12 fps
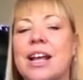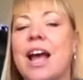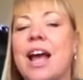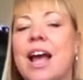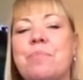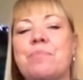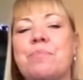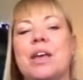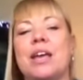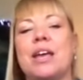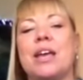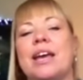um,
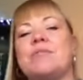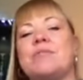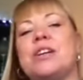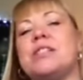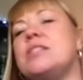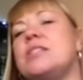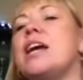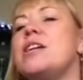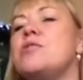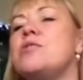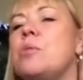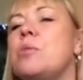yeah, restrictions get
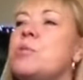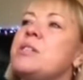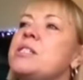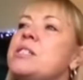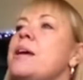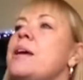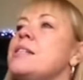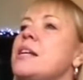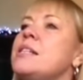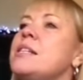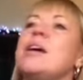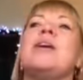dropped, it all disappears,
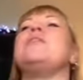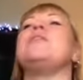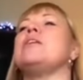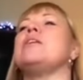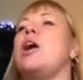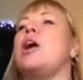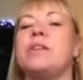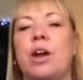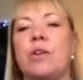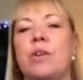and uh, COVID code